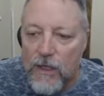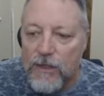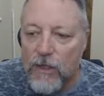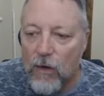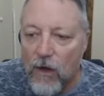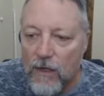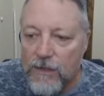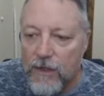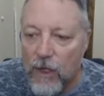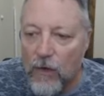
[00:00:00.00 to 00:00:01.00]
so
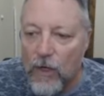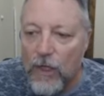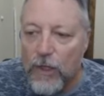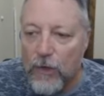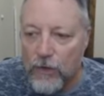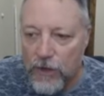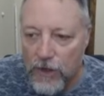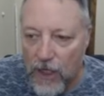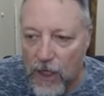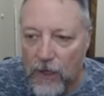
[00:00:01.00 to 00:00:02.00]
also you
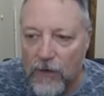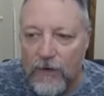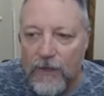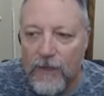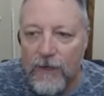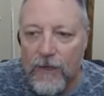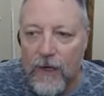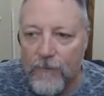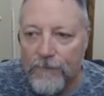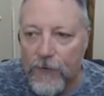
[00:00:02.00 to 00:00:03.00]
share in our
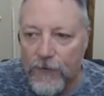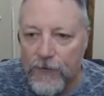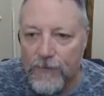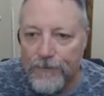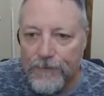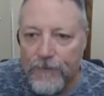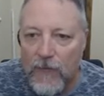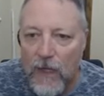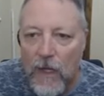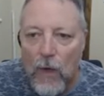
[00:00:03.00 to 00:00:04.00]
comfort.
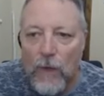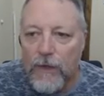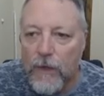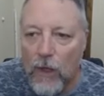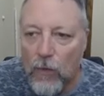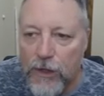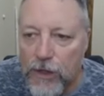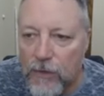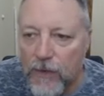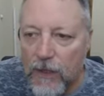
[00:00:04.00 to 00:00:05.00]
We do not want
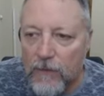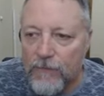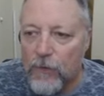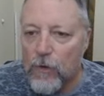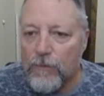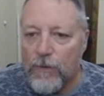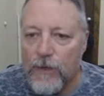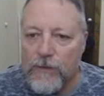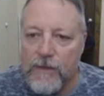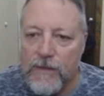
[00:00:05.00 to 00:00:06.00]
you to be uninformed,
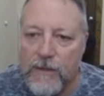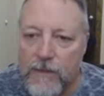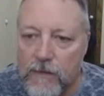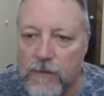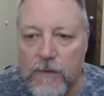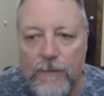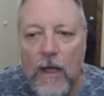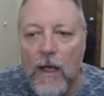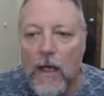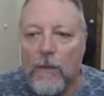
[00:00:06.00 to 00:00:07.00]
brothers and sisters,
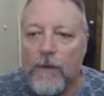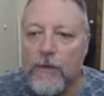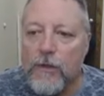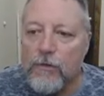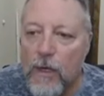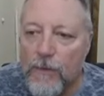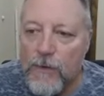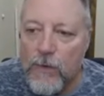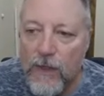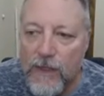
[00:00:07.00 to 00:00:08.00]
about the
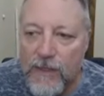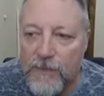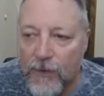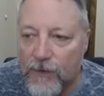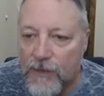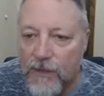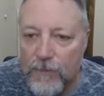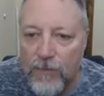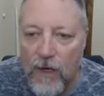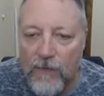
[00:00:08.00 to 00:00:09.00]
troubles we experienced in the
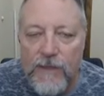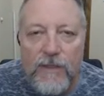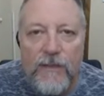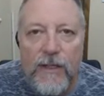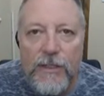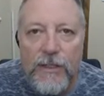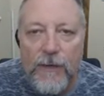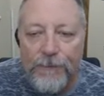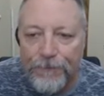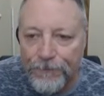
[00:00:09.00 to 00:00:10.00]
province of Asia.